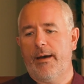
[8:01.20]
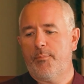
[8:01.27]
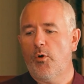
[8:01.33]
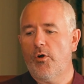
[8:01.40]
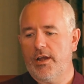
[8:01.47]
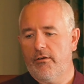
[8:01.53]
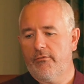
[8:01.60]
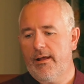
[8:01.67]

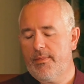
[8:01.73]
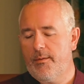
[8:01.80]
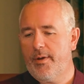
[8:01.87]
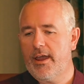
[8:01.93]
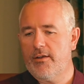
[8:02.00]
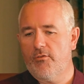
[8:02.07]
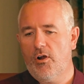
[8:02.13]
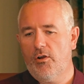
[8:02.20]
point around the
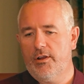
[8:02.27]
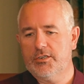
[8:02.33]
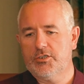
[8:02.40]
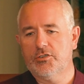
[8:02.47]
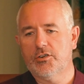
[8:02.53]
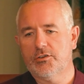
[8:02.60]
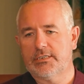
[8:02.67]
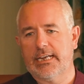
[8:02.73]
payroll is
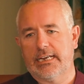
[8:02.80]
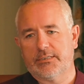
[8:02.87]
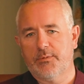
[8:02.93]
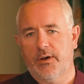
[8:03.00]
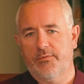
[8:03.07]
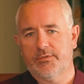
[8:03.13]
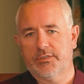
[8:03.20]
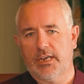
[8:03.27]
you do 6
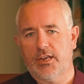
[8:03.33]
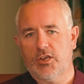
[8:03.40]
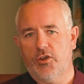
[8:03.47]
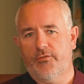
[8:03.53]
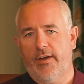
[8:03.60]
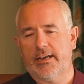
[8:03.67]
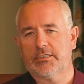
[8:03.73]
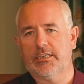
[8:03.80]
months and
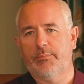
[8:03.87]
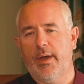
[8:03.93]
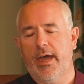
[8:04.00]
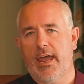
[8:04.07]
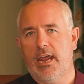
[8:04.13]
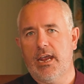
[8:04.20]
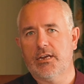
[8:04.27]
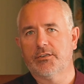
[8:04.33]
you've actually
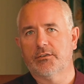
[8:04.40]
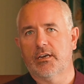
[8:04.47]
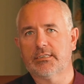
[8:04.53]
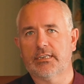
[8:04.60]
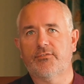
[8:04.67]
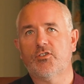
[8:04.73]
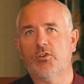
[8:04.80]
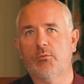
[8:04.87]
paid as
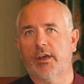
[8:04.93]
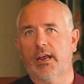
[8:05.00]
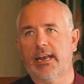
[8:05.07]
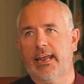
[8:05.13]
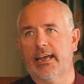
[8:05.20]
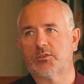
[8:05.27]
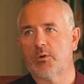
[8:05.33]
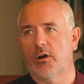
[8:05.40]
if you were going to
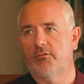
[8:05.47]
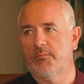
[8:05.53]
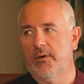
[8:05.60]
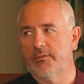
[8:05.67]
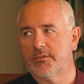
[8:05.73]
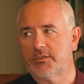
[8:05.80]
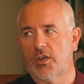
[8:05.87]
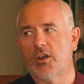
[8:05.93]
get 12
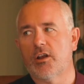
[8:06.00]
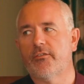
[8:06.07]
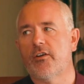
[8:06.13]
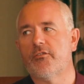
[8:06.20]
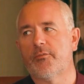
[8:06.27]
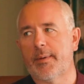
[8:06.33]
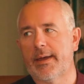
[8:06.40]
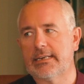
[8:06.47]
months. So you'll have
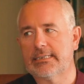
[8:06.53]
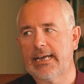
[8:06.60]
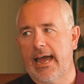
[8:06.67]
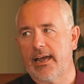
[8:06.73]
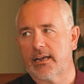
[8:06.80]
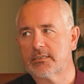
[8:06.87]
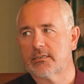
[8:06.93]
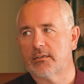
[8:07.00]
overpaid tax.